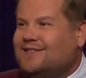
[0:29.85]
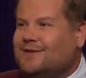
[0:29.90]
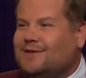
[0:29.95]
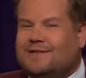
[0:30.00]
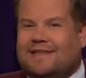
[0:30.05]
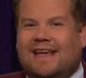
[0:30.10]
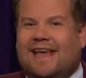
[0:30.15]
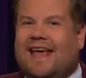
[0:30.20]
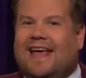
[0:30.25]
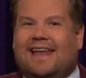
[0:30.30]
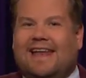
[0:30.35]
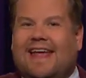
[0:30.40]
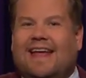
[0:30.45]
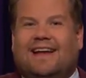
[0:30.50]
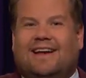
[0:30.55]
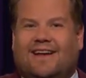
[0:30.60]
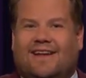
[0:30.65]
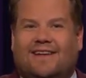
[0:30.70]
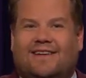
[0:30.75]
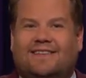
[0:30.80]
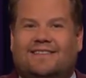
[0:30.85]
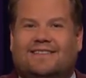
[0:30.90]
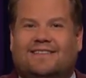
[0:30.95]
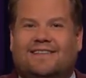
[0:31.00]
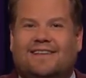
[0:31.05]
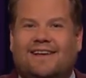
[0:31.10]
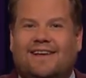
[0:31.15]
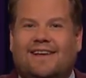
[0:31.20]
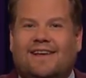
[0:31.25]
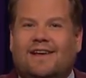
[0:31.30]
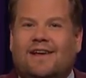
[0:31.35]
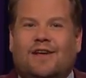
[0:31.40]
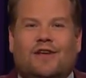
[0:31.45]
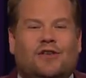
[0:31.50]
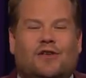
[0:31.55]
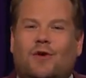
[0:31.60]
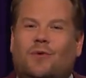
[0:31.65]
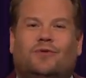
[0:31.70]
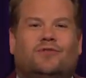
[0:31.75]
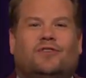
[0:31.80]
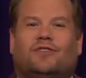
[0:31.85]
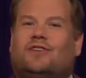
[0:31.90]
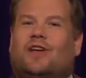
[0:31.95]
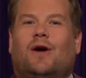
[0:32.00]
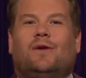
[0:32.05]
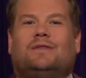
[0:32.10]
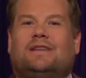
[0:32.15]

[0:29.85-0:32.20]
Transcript: You see, in England, you just go